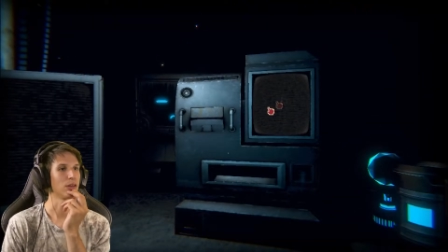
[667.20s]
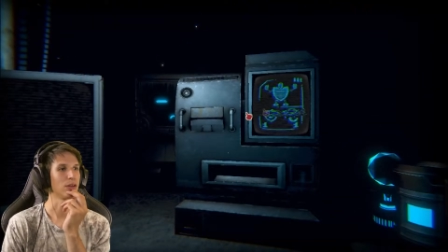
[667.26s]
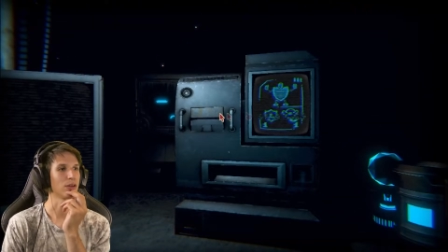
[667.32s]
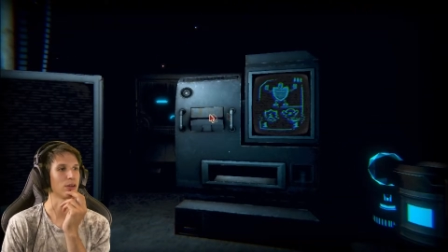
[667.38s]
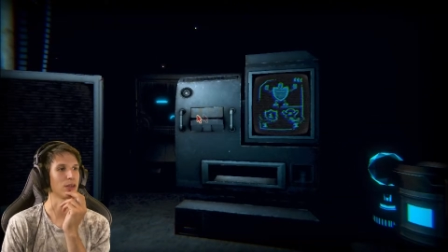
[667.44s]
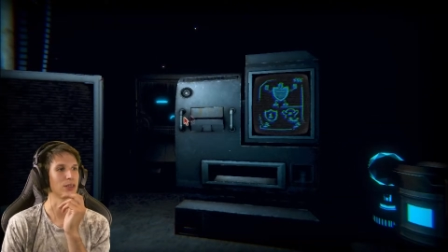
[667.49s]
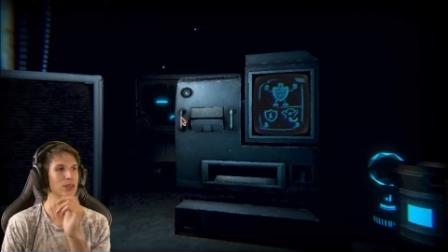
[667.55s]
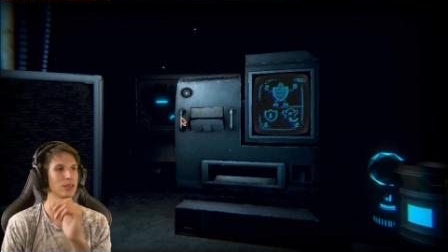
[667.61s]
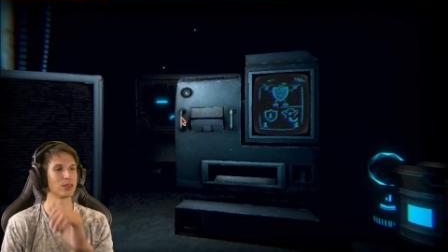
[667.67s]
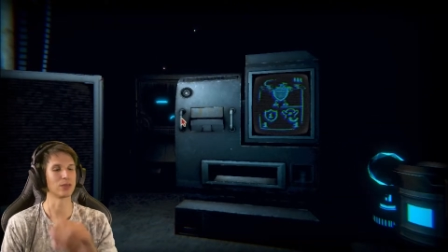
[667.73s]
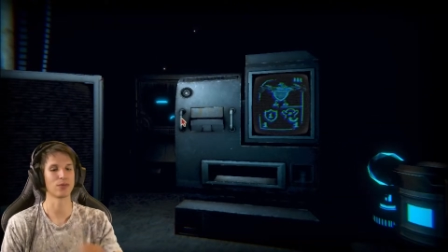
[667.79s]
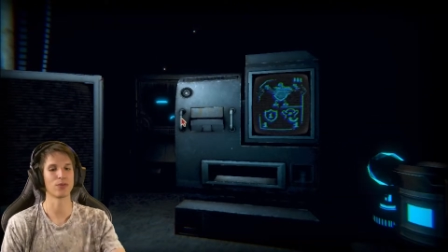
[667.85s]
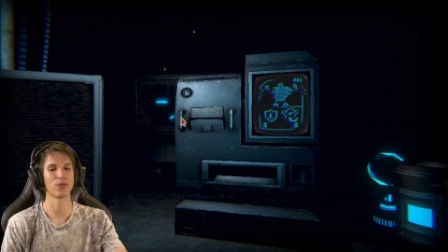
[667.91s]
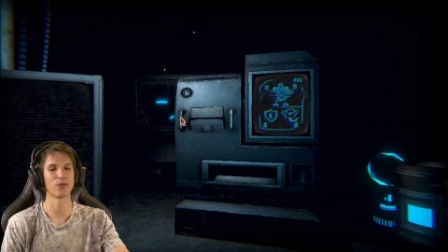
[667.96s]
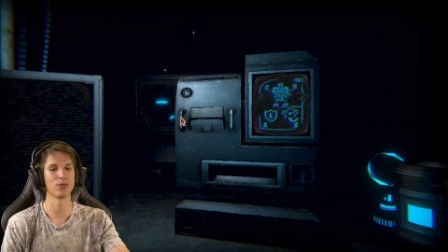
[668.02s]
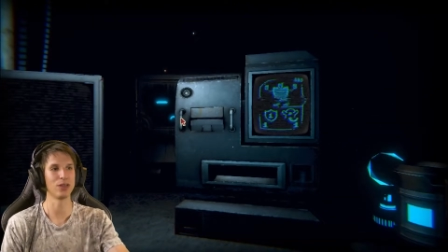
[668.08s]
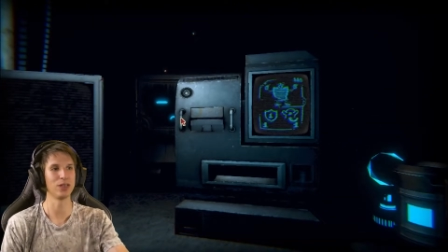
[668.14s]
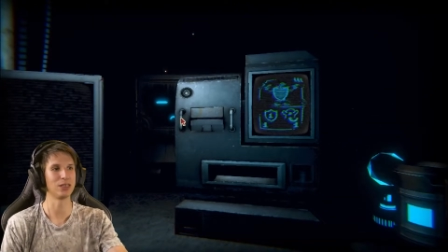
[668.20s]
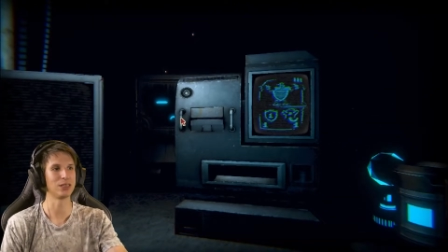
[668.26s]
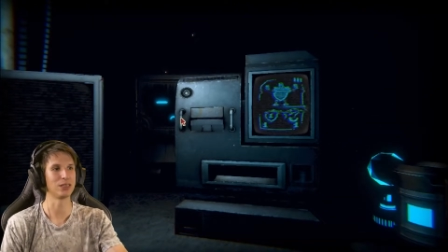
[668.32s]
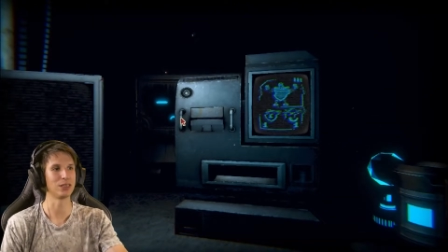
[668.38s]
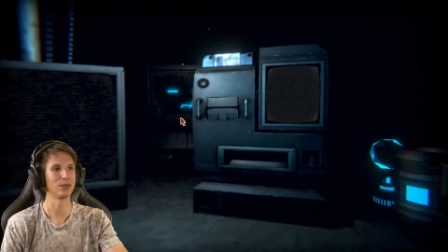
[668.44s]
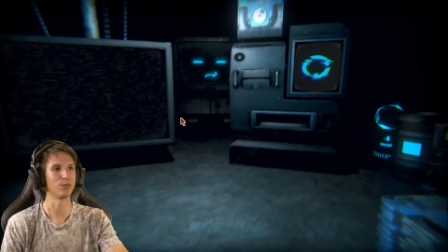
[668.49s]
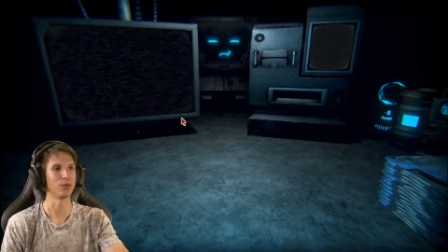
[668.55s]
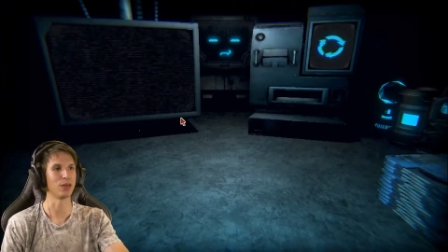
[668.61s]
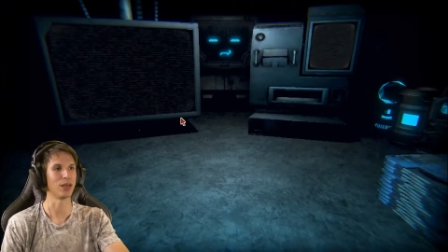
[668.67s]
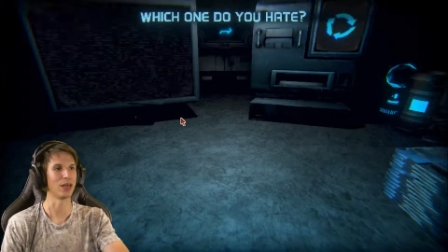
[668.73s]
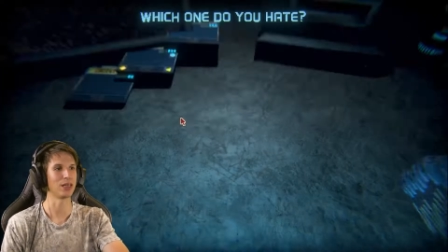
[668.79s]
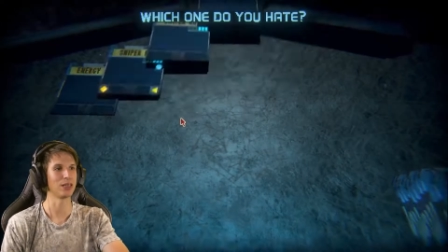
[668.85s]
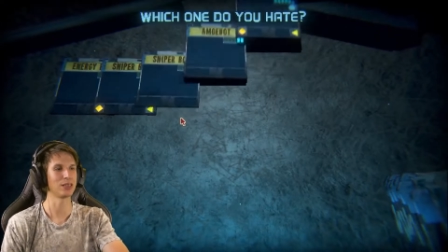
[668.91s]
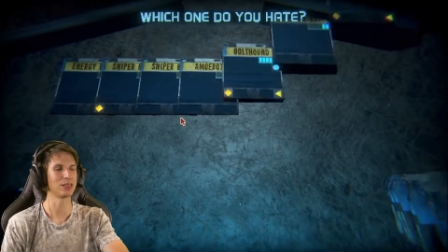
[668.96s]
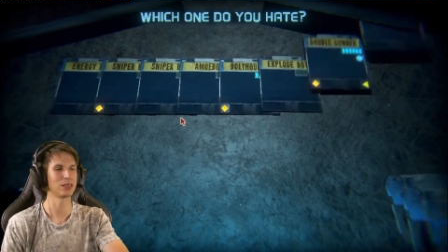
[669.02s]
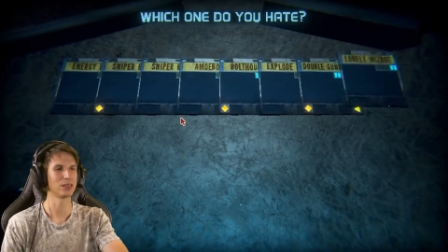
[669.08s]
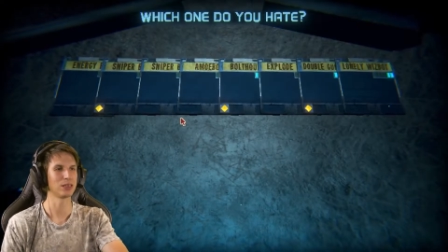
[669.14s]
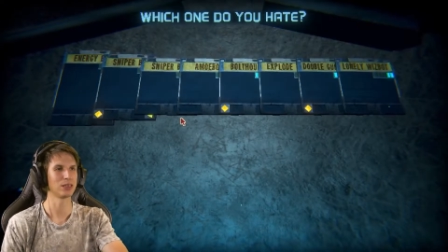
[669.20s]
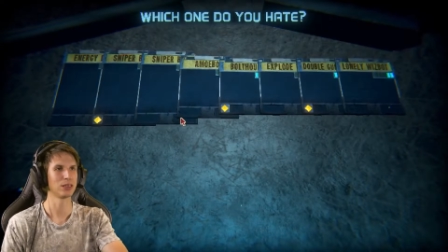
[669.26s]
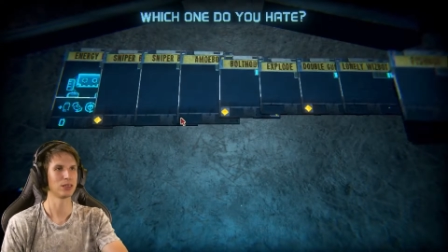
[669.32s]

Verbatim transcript: Okay, that's 3 CPS.